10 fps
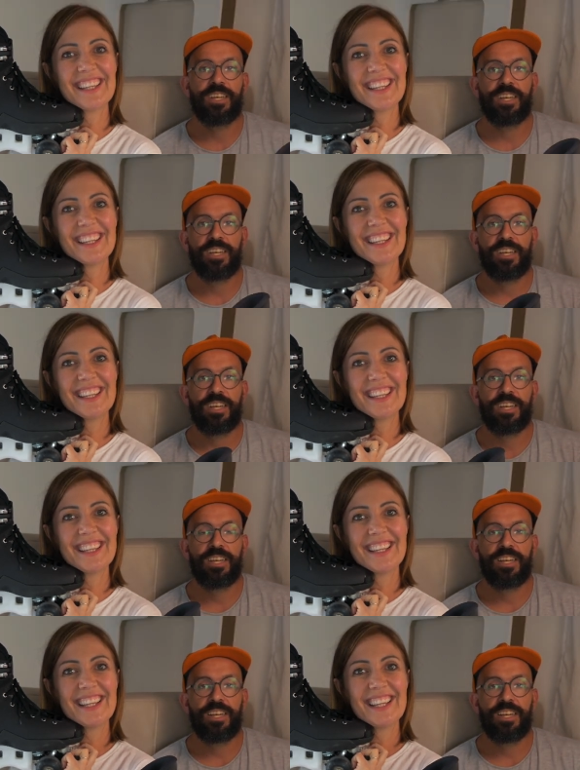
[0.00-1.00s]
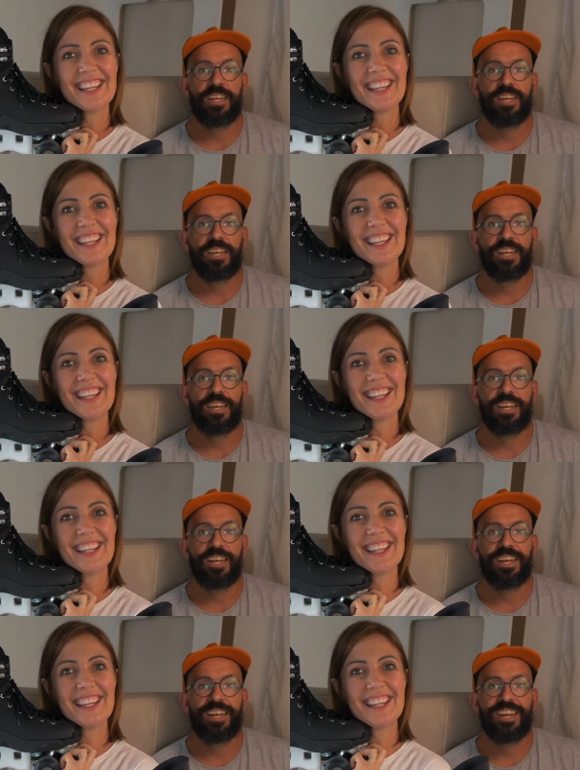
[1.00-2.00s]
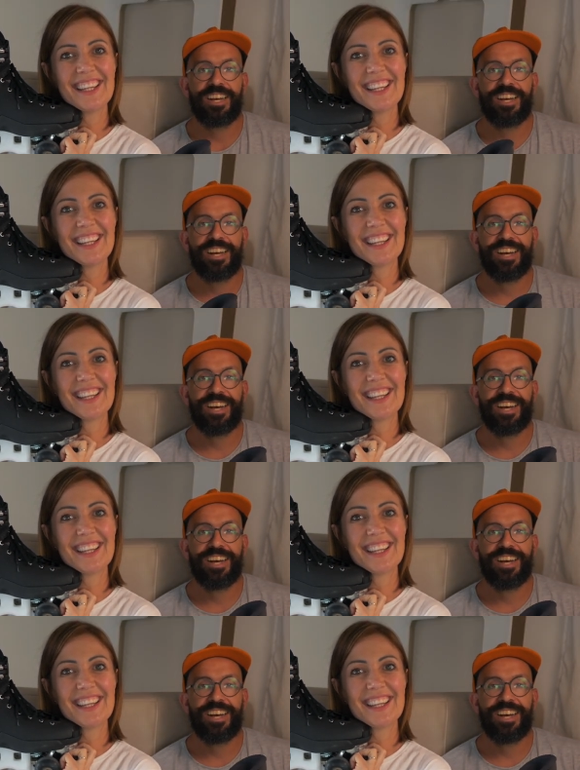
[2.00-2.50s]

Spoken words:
(no one is talking)